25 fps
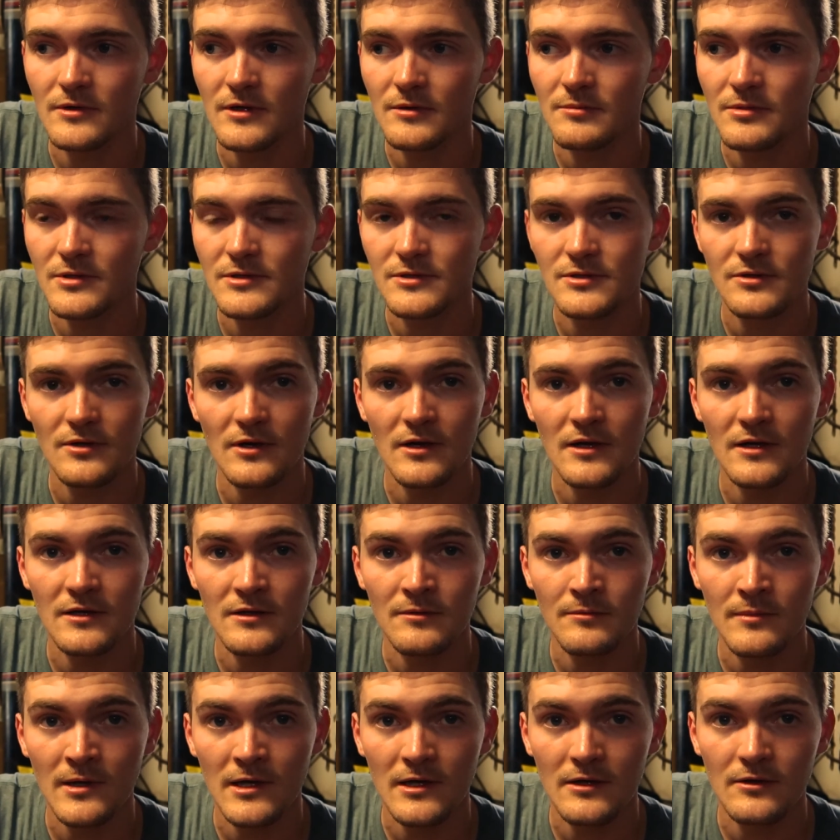I've been trying to
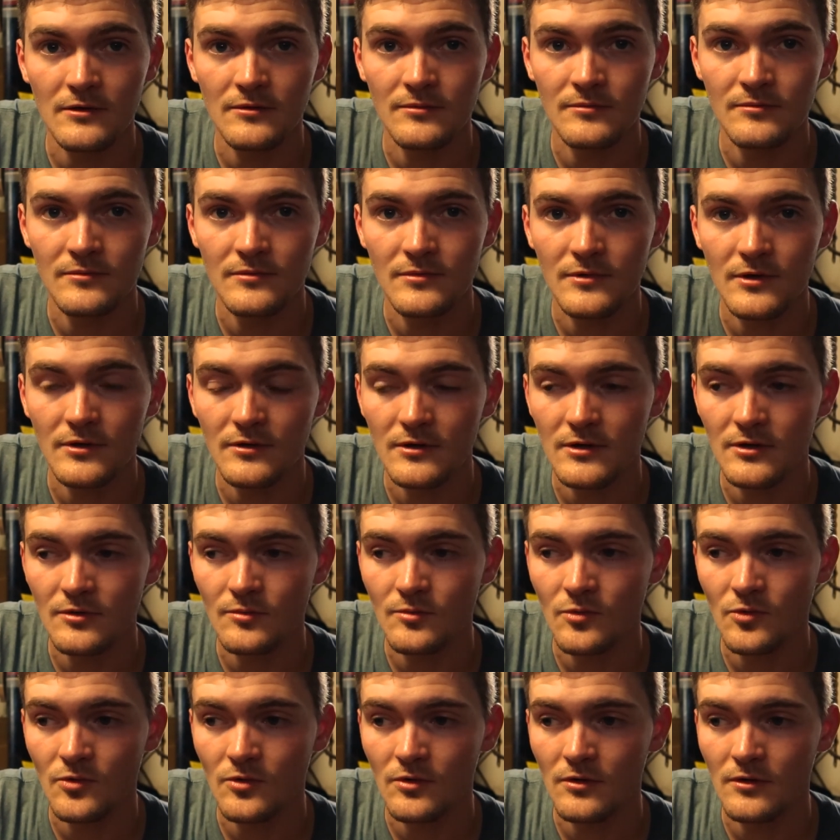make them a little
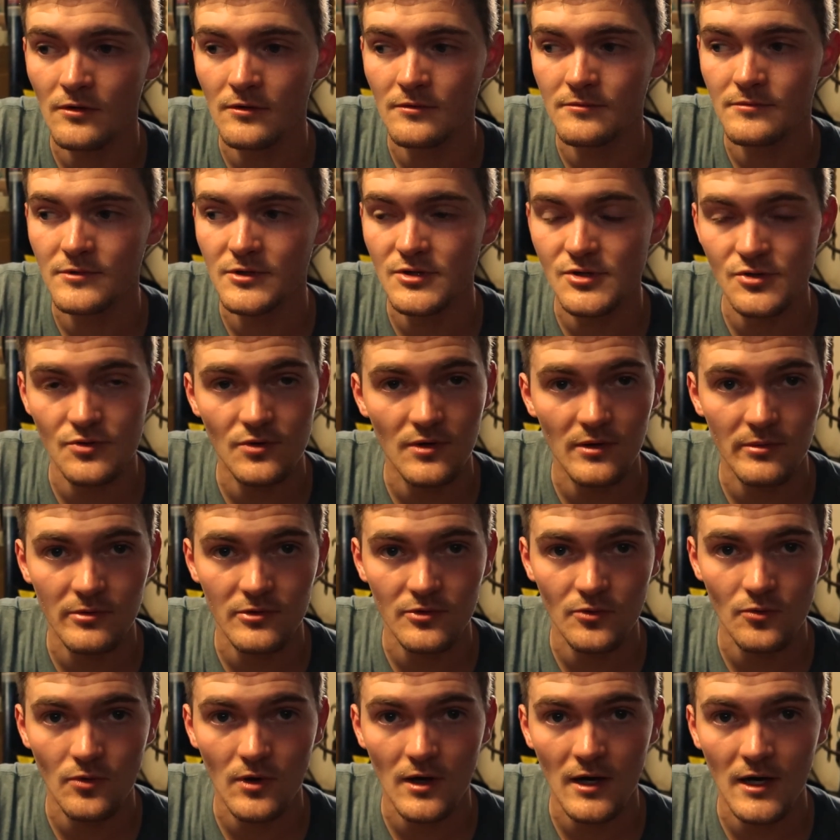more enjoyable
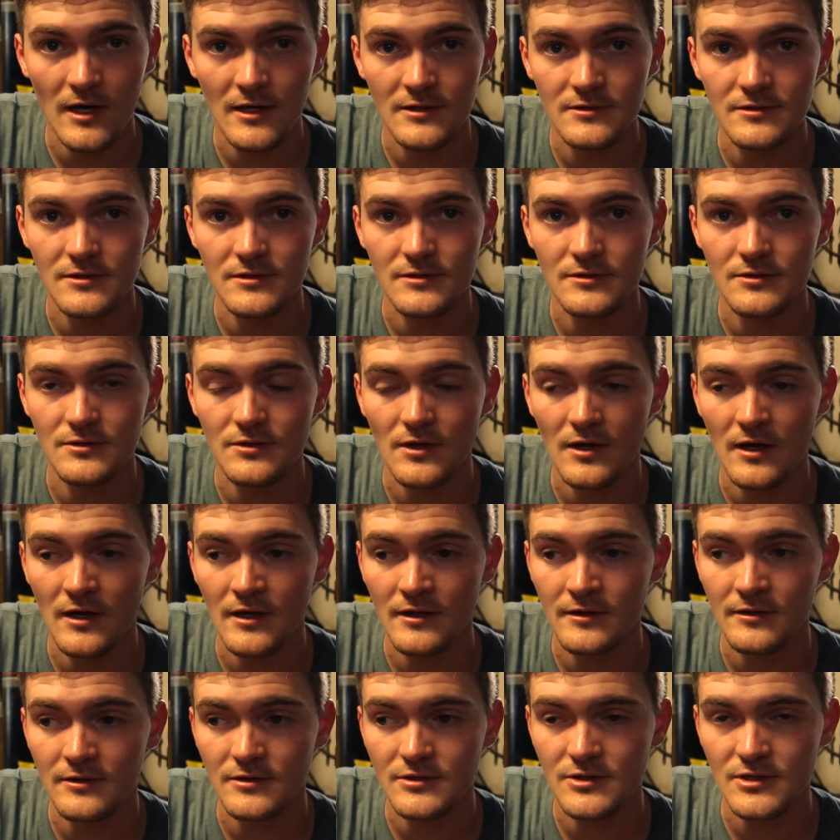to watch and
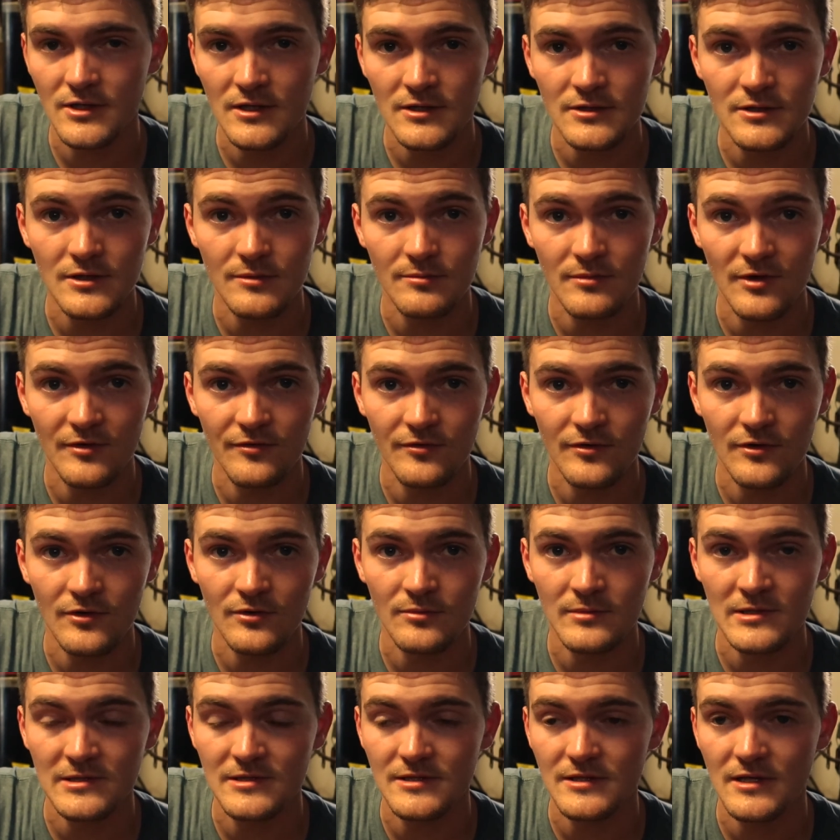trying to change up my
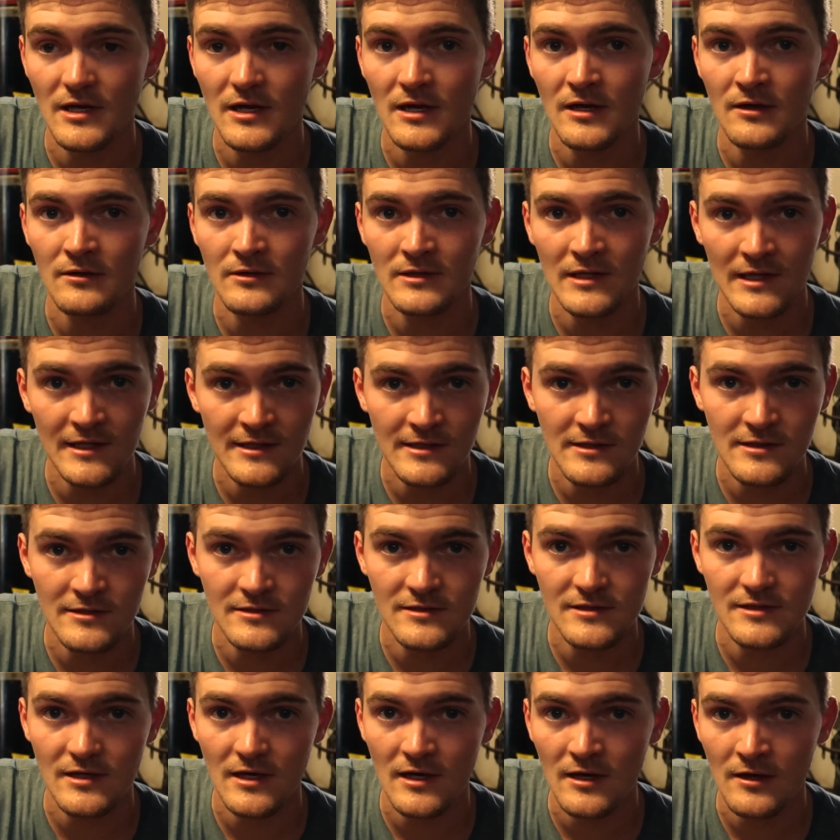filming style and editing
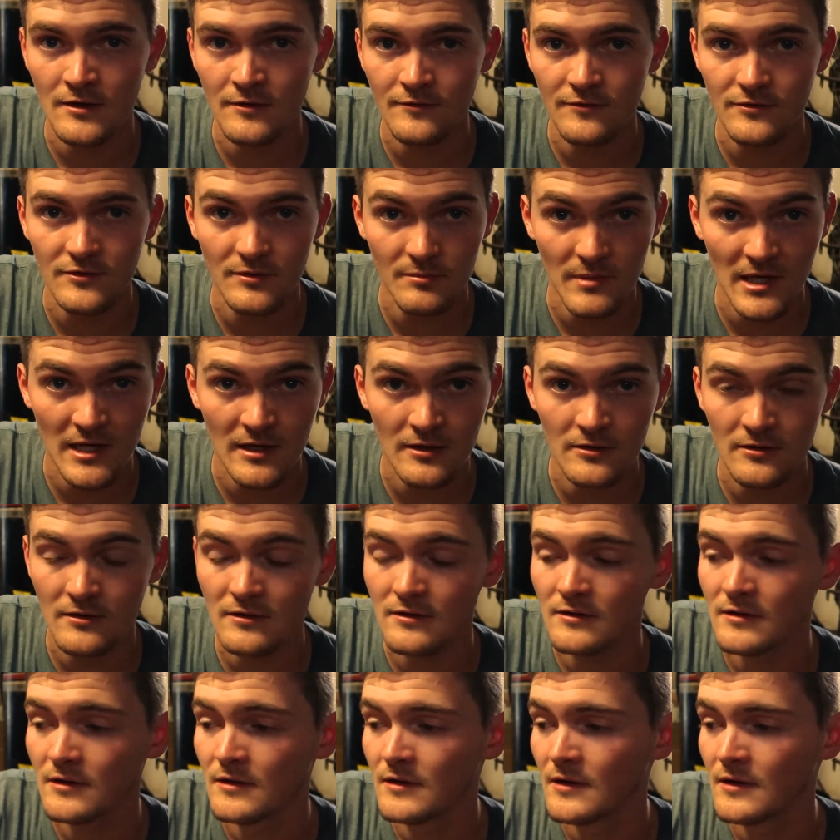style for the better.